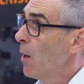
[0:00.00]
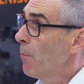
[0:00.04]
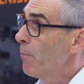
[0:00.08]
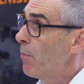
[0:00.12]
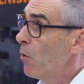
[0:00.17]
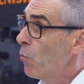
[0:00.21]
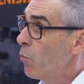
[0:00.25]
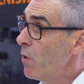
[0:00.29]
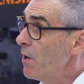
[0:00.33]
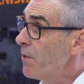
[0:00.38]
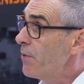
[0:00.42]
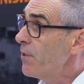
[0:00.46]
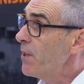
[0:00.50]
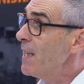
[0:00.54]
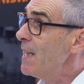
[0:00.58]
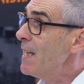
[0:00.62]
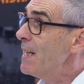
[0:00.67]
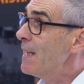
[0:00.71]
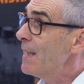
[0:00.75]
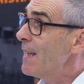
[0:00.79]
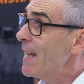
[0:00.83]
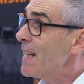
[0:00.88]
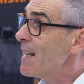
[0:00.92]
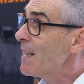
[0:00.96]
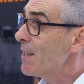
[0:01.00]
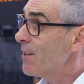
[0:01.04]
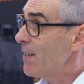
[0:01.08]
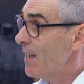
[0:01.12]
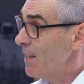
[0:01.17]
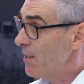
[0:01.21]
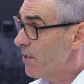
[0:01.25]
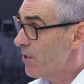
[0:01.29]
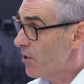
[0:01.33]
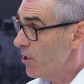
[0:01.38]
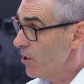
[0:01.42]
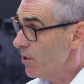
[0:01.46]
But with the length
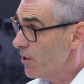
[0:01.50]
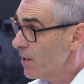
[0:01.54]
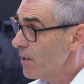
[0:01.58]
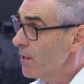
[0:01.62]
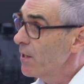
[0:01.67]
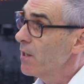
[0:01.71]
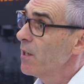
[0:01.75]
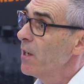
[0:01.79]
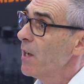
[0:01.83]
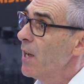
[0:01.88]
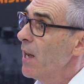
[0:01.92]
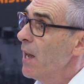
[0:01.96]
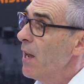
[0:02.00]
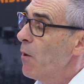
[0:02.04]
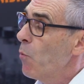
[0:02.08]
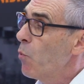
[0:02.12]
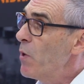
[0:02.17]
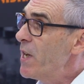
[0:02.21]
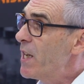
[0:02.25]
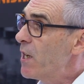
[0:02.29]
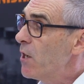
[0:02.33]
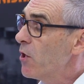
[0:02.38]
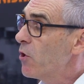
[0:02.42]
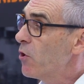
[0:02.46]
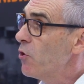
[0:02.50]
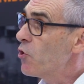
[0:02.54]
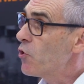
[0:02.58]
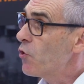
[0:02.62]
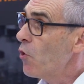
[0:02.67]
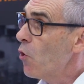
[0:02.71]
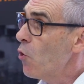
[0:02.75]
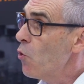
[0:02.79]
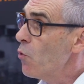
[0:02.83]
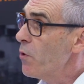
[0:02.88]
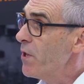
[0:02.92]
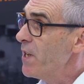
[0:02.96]
entered, we can
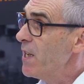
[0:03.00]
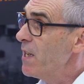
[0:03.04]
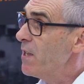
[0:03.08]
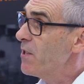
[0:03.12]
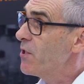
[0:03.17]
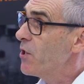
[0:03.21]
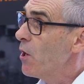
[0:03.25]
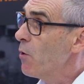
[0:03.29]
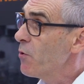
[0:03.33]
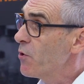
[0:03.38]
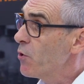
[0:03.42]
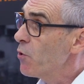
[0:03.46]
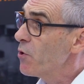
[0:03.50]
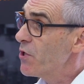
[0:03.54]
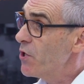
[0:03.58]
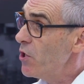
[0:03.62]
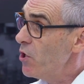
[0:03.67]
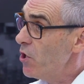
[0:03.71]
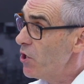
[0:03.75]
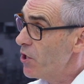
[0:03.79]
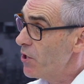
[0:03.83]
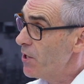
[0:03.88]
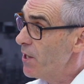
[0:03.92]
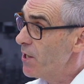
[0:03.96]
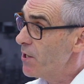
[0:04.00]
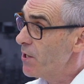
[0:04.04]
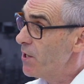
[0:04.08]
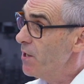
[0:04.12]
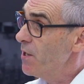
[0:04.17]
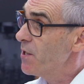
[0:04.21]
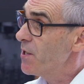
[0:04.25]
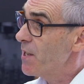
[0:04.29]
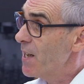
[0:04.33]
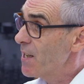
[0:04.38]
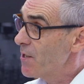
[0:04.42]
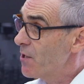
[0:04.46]
control the total search
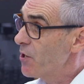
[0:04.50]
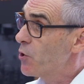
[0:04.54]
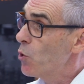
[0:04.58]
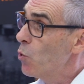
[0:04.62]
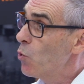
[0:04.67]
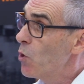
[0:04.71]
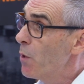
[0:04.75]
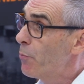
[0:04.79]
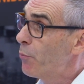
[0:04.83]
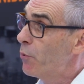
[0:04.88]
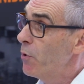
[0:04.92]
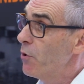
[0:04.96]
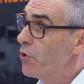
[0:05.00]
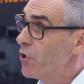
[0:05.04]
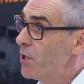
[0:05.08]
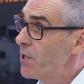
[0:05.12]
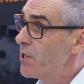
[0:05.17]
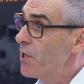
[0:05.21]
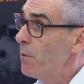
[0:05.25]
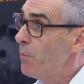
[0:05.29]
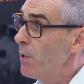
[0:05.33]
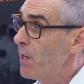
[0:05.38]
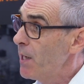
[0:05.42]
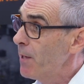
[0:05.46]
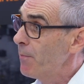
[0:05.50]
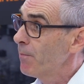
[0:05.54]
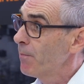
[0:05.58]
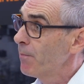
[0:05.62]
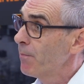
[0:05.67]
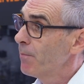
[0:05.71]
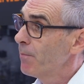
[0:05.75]
distance as the tool approaches the beam.